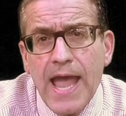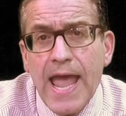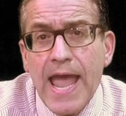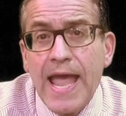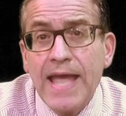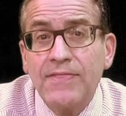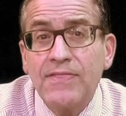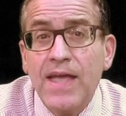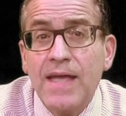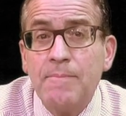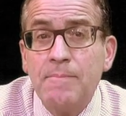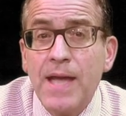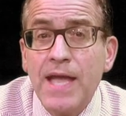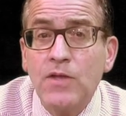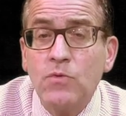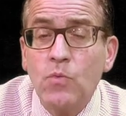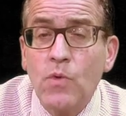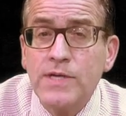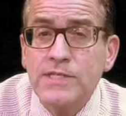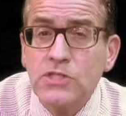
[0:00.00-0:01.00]
and they
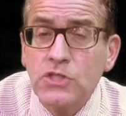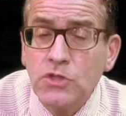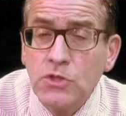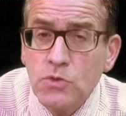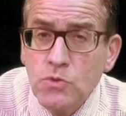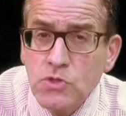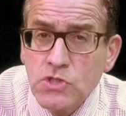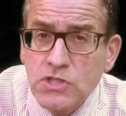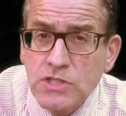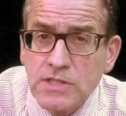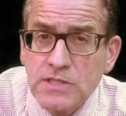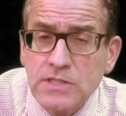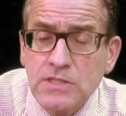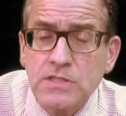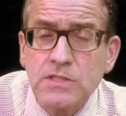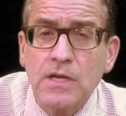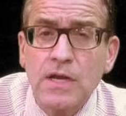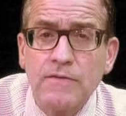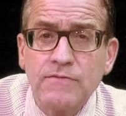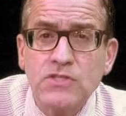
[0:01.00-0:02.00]
made
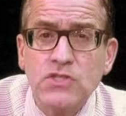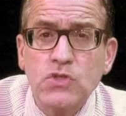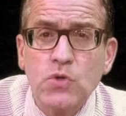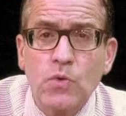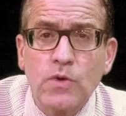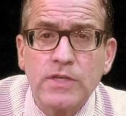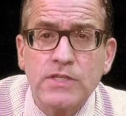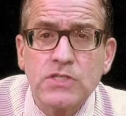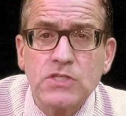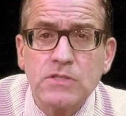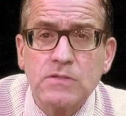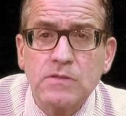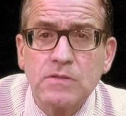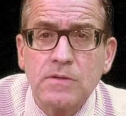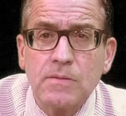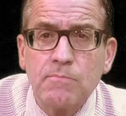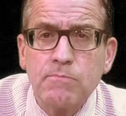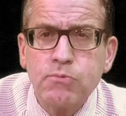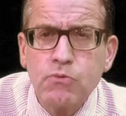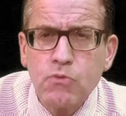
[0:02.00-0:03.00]
resolutions of sorts,
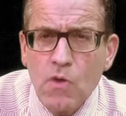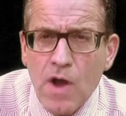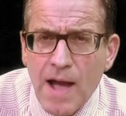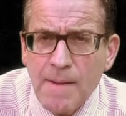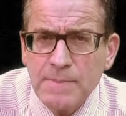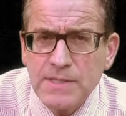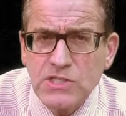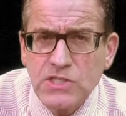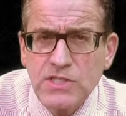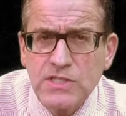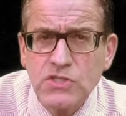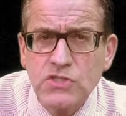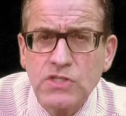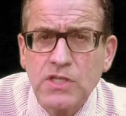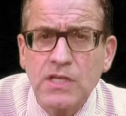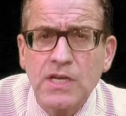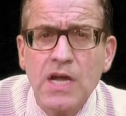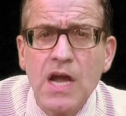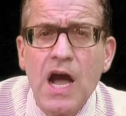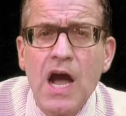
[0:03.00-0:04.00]
promises
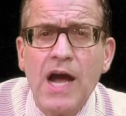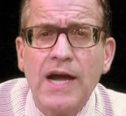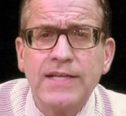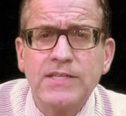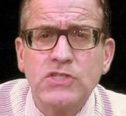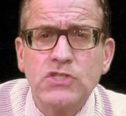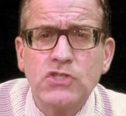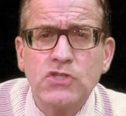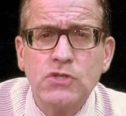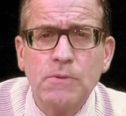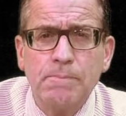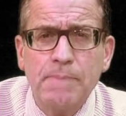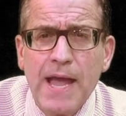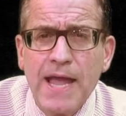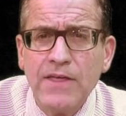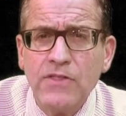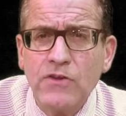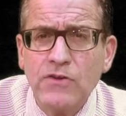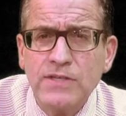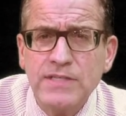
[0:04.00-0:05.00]
to the gods to
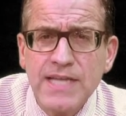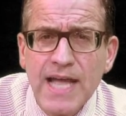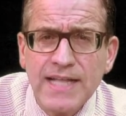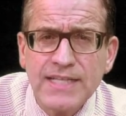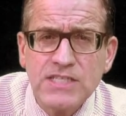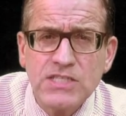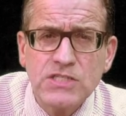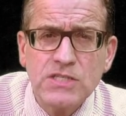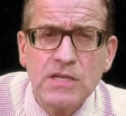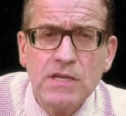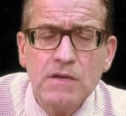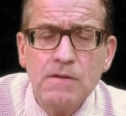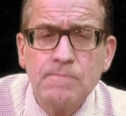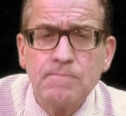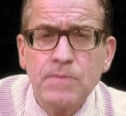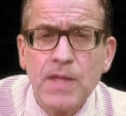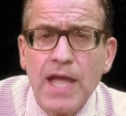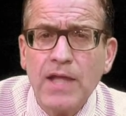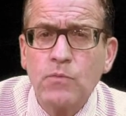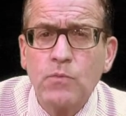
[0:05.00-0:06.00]
pay their debts
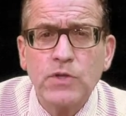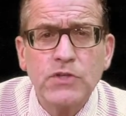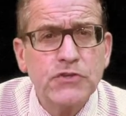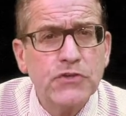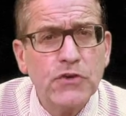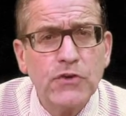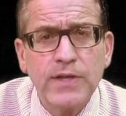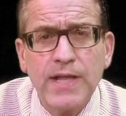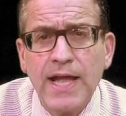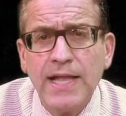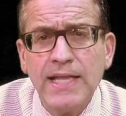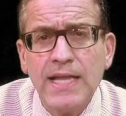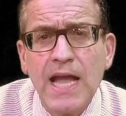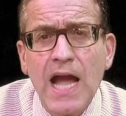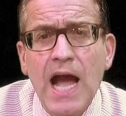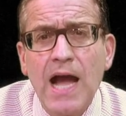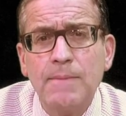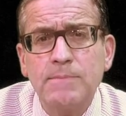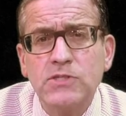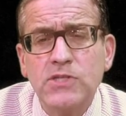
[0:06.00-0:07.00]
and return any
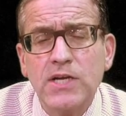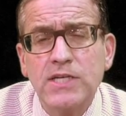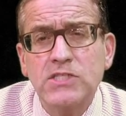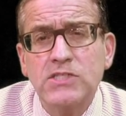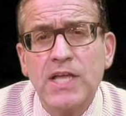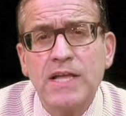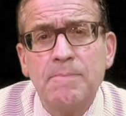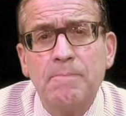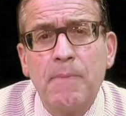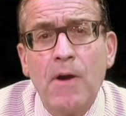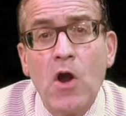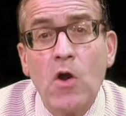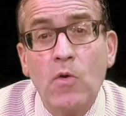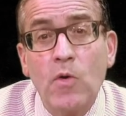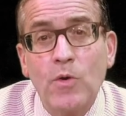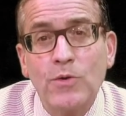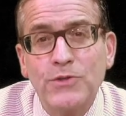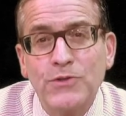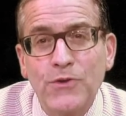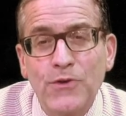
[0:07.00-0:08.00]
objects they'd
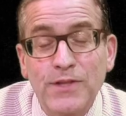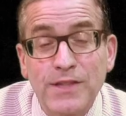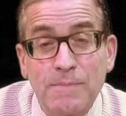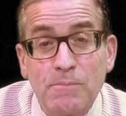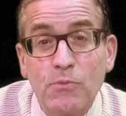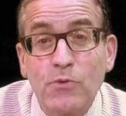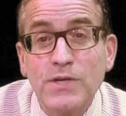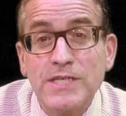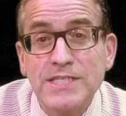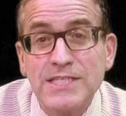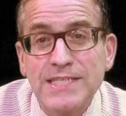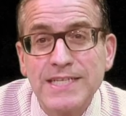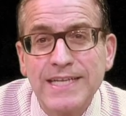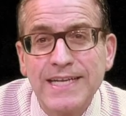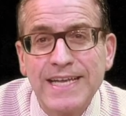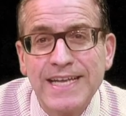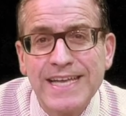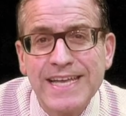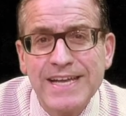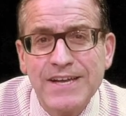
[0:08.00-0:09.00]
borrowed during the
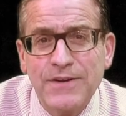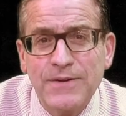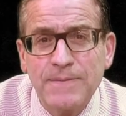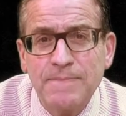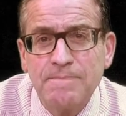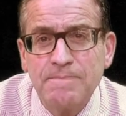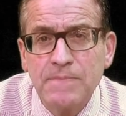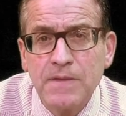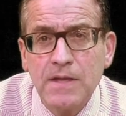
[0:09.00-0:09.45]
preceding year.